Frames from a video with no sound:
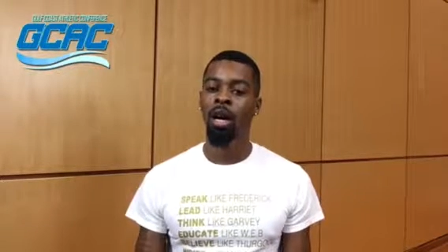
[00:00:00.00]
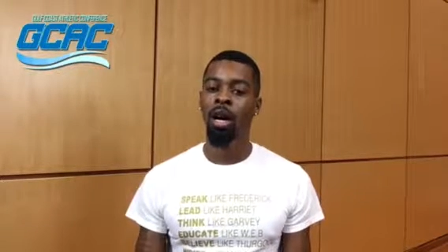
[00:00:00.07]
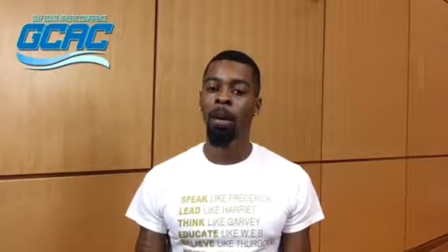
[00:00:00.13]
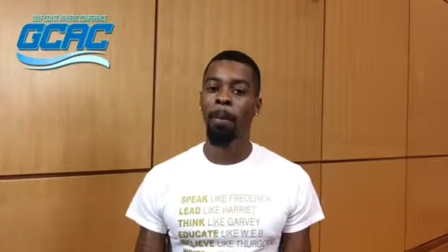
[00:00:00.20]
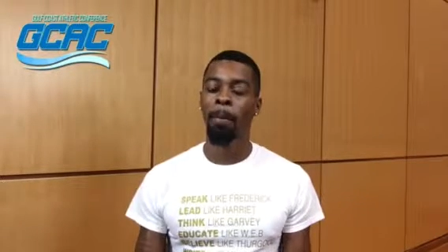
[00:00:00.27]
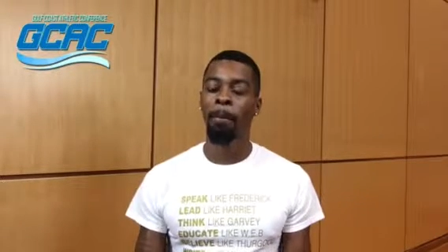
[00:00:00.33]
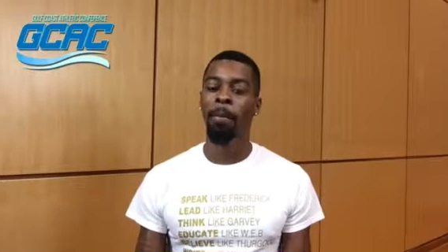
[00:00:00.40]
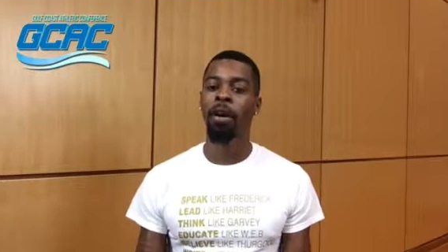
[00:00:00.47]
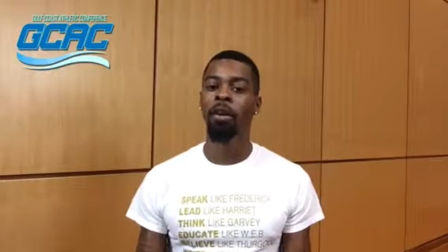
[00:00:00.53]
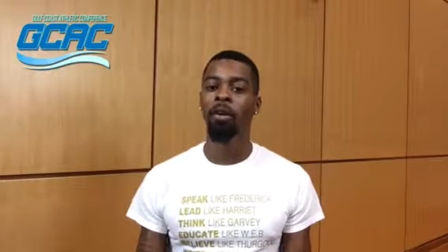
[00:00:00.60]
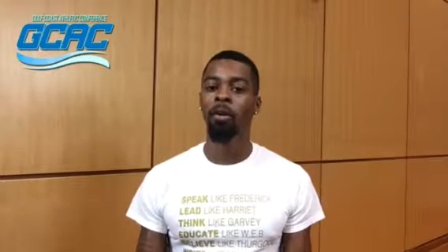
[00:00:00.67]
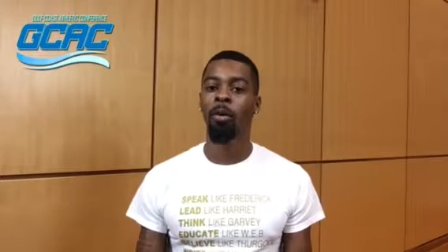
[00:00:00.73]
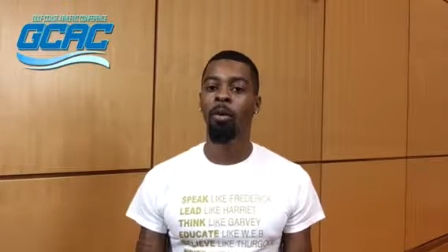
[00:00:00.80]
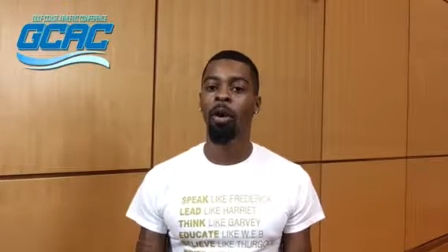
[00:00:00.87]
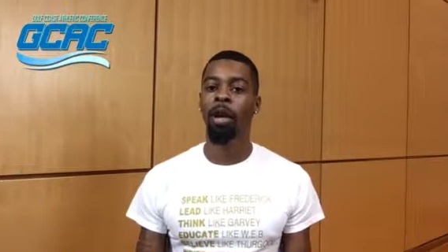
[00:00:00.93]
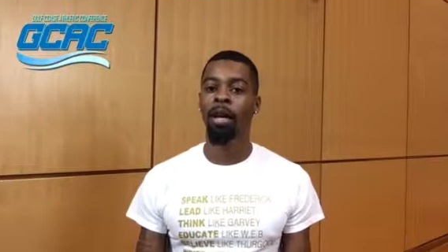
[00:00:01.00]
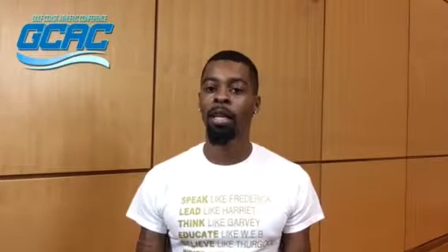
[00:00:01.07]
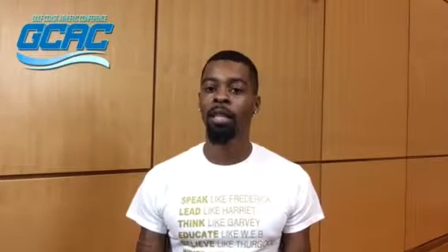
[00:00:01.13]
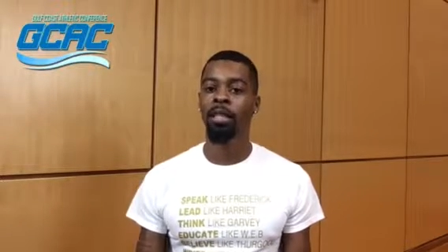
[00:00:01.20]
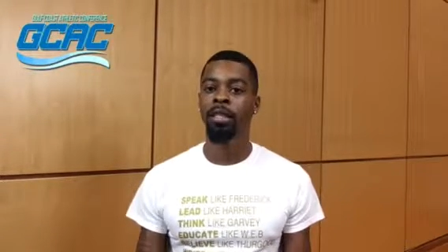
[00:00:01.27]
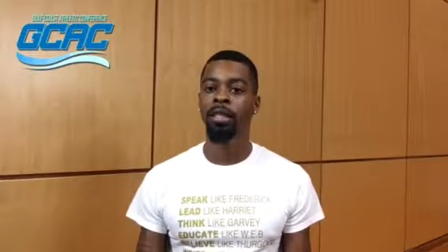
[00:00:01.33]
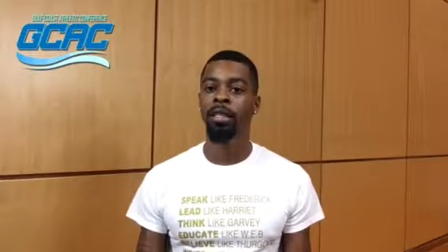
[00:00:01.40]
a better
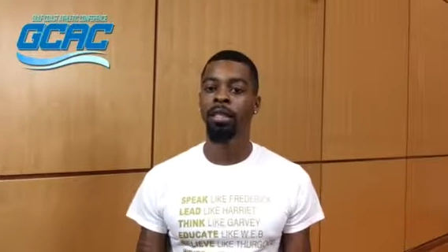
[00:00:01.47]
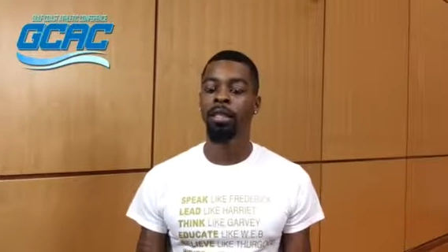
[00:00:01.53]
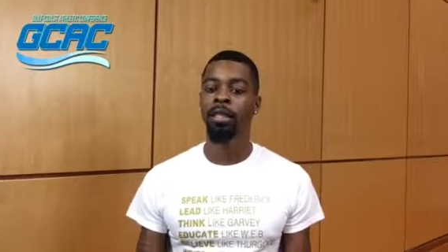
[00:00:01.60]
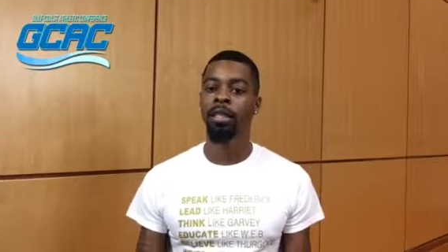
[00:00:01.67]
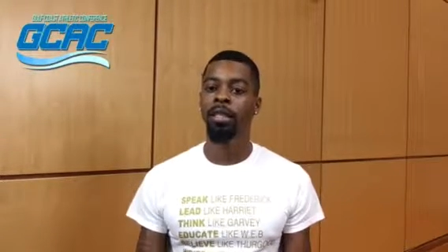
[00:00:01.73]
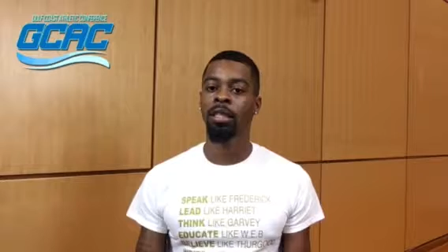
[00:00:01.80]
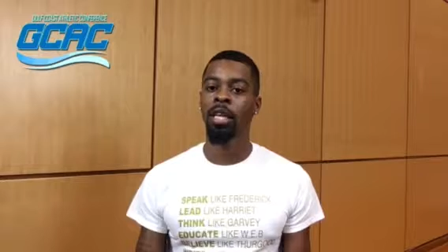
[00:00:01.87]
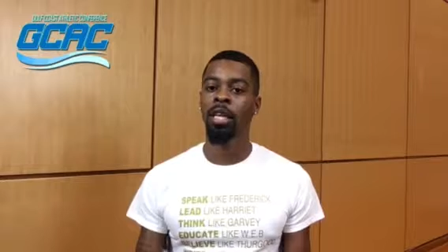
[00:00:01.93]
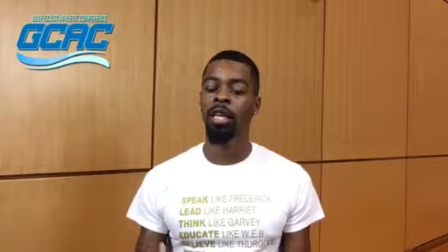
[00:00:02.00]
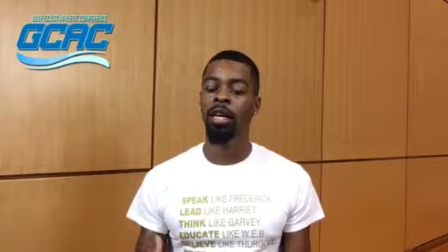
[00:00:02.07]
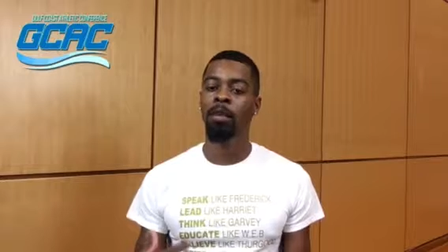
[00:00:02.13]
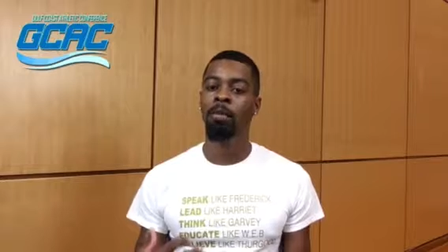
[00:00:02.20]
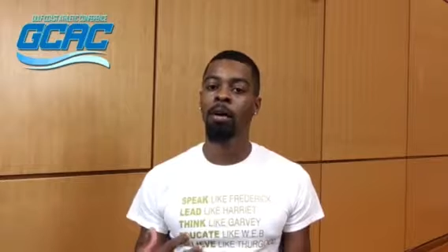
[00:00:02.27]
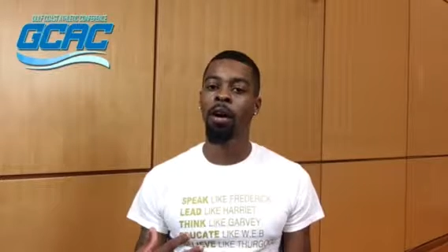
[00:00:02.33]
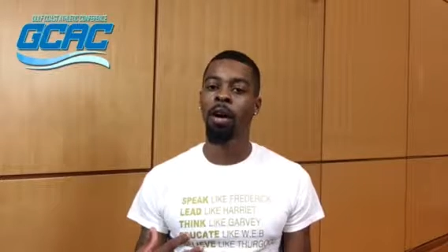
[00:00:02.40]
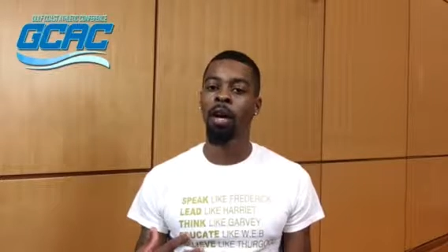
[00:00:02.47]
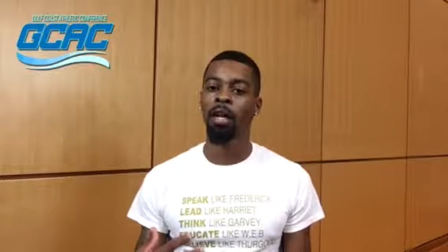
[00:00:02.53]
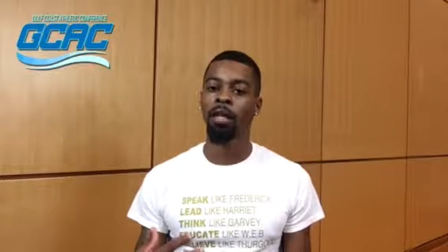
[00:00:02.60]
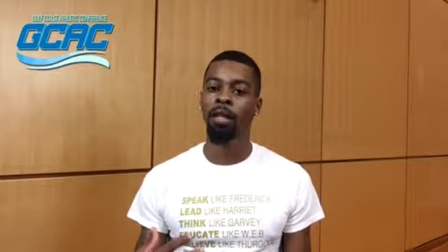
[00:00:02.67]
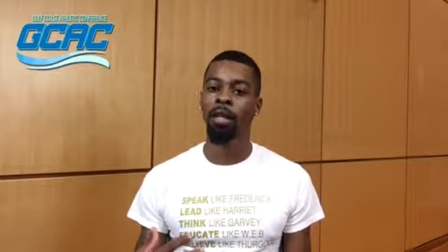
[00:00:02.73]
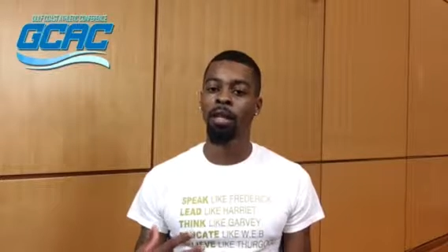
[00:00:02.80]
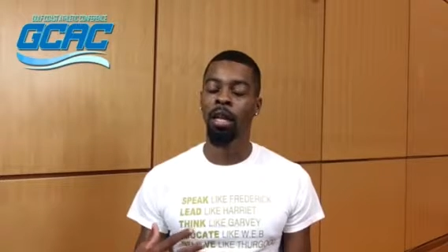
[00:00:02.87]
way to take upon
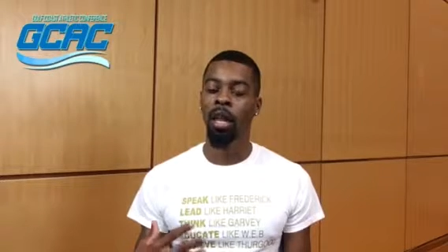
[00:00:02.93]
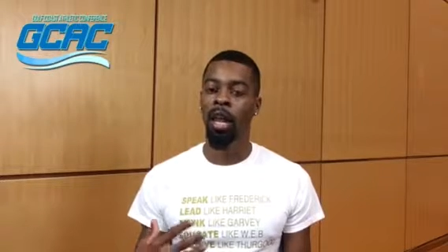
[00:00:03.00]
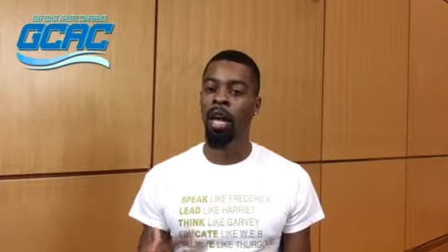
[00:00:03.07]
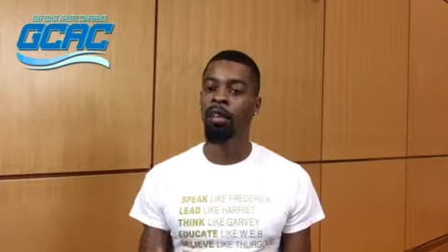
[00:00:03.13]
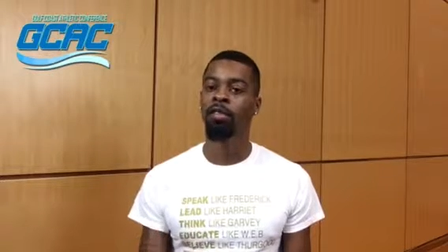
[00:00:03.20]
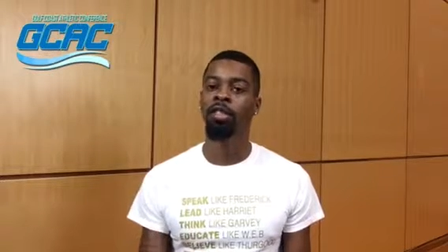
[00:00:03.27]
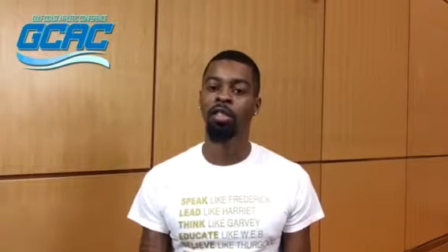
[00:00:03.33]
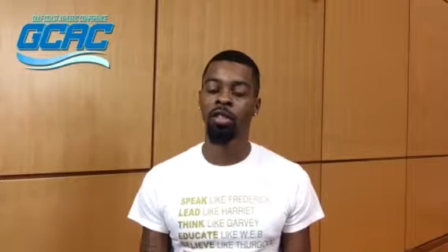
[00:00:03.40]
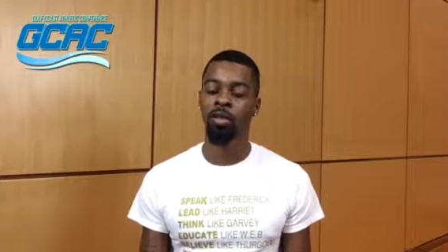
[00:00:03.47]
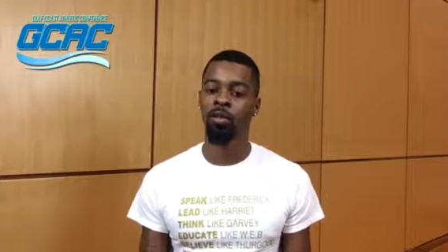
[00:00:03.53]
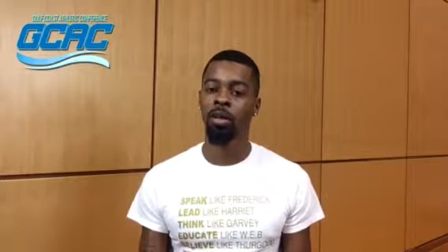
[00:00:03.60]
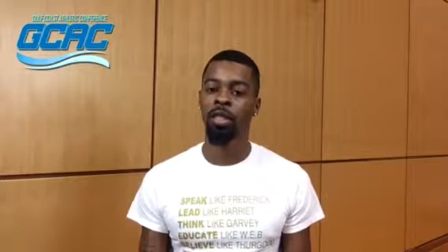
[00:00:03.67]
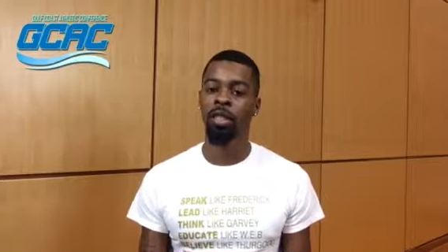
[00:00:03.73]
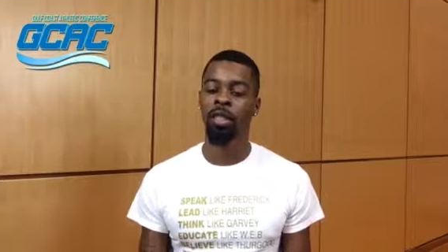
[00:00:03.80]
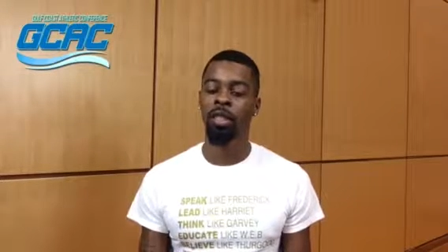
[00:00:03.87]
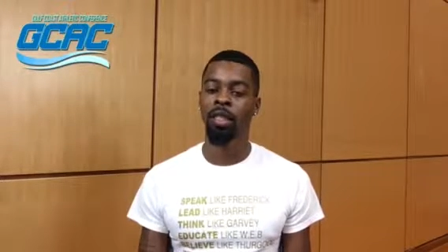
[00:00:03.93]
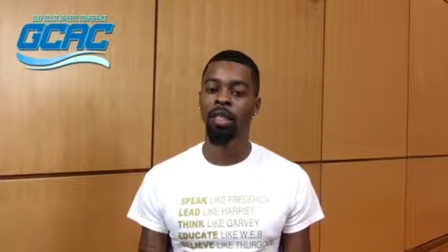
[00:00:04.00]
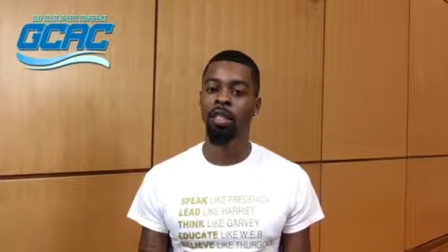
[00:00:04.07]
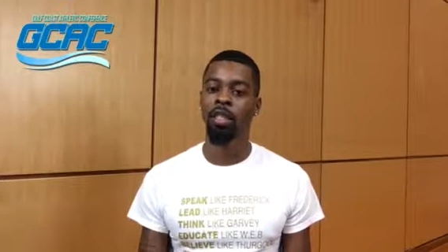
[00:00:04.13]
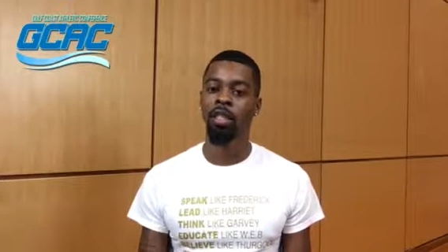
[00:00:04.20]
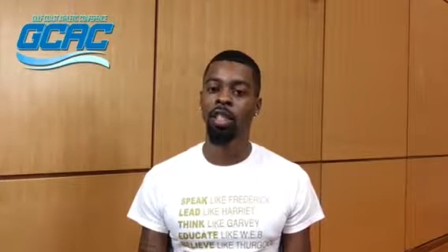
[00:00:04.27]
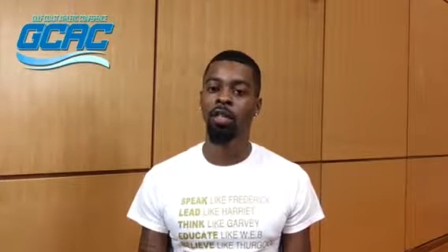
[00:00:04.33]
life situations
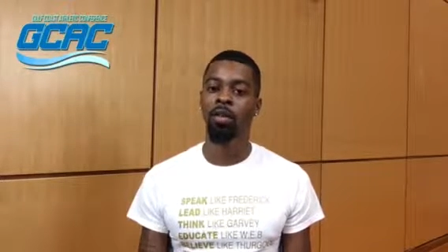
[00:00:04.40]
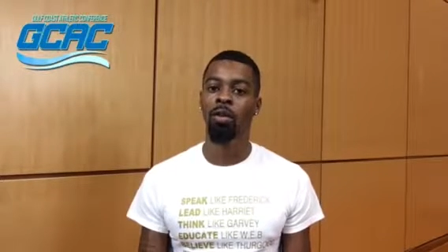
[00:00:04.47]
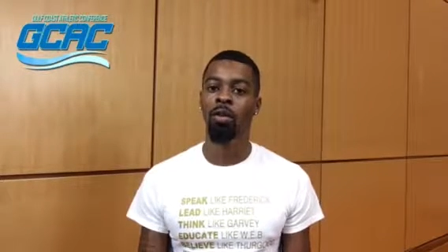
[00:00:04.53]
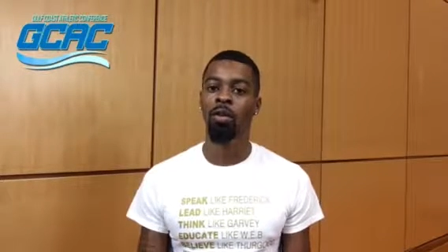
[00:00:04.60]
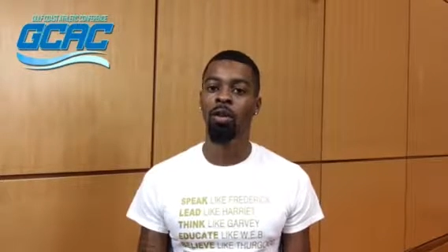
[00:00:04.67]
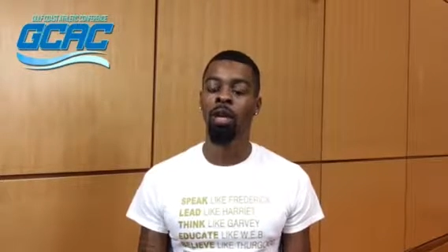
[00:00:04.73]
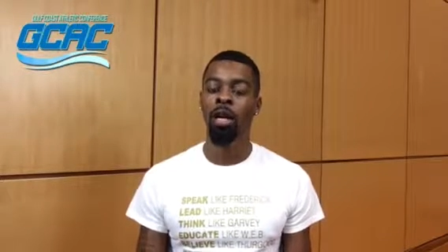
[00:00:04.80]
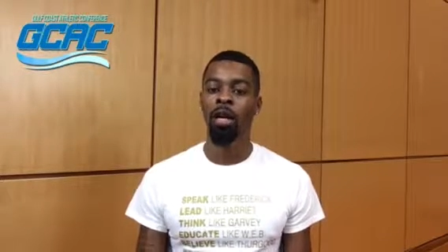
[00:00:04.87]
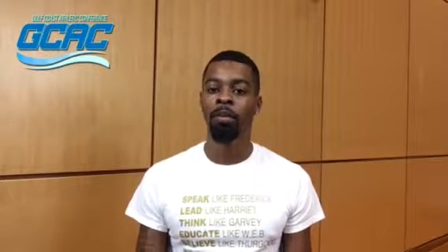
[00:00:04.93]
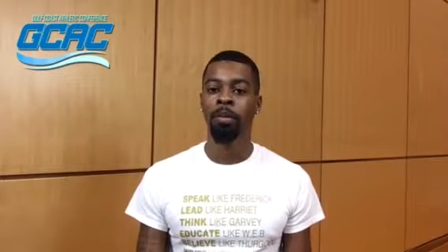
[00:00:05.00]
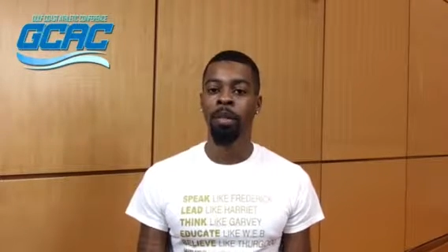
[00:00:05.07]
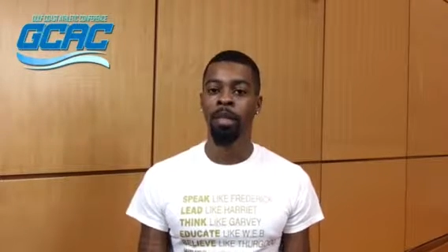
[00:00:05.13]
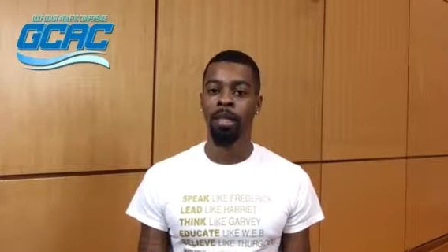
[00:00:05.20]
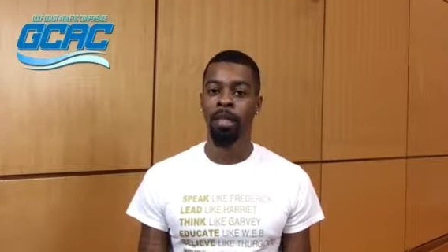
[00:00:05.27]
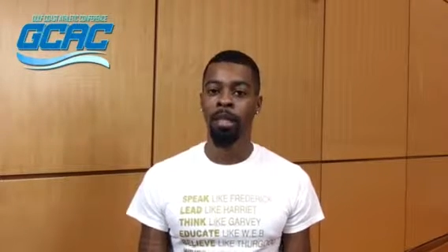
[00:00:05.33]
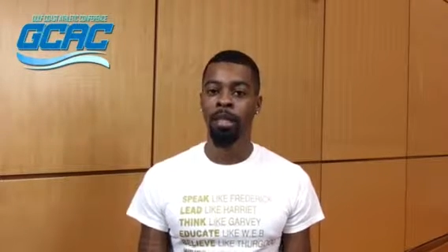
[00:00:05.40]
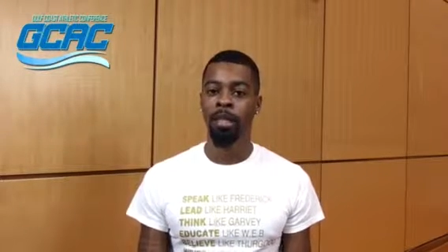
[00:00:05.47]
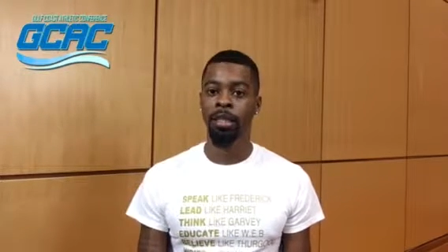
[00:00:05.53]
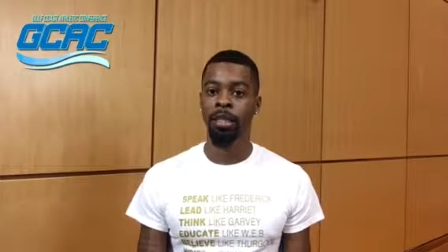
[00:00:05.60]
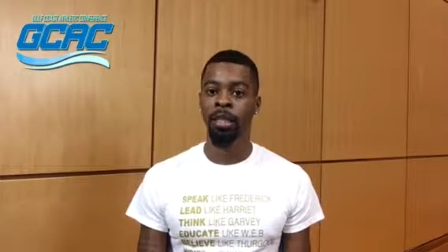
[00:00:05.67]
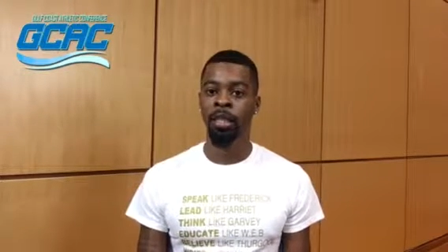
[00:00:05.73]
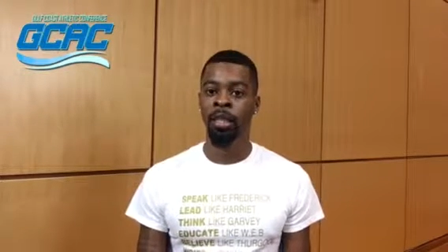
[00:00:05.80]
in general, because